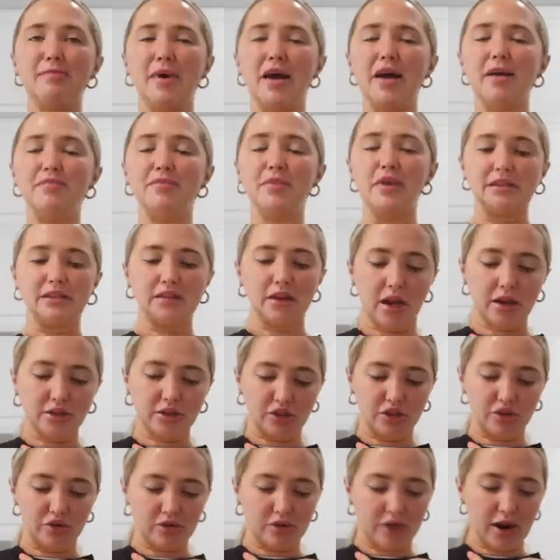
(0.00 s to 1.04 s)
but it's not
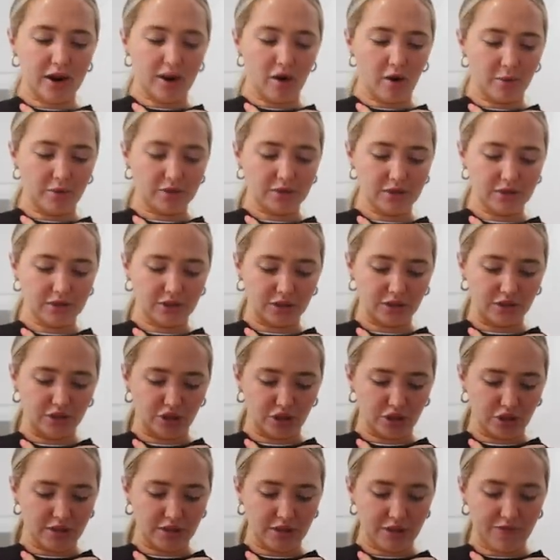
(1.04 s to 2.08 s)
too tight. It almost has like a
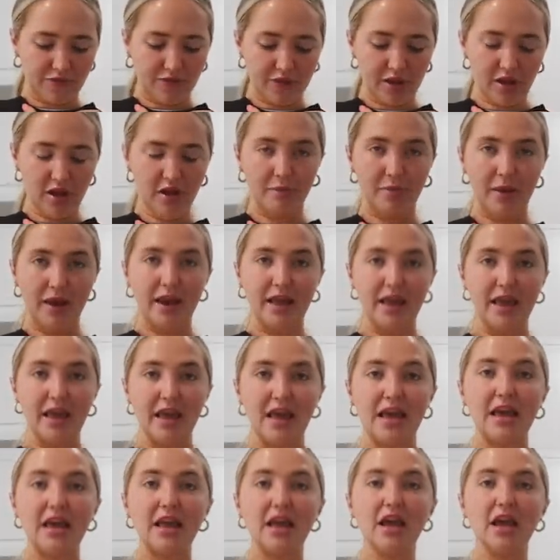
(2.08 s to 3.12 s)
jersey feel but
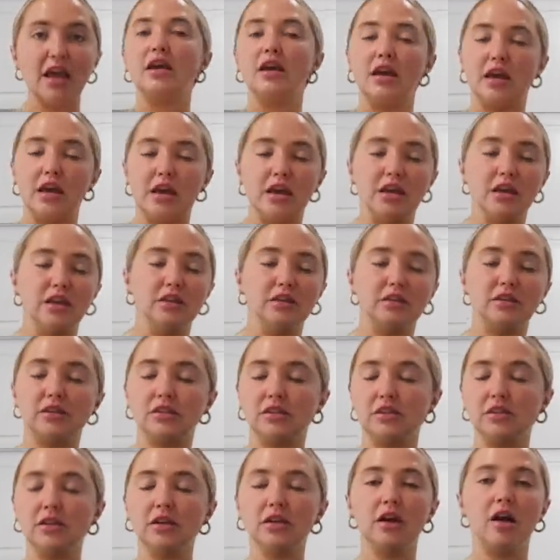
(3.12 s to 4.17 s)
it
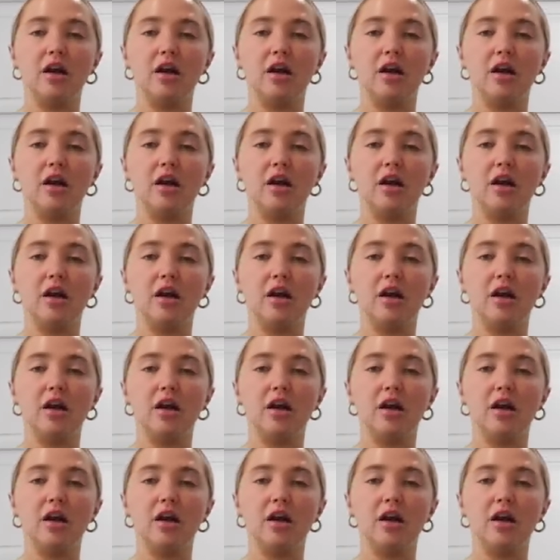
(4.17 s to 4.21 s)
is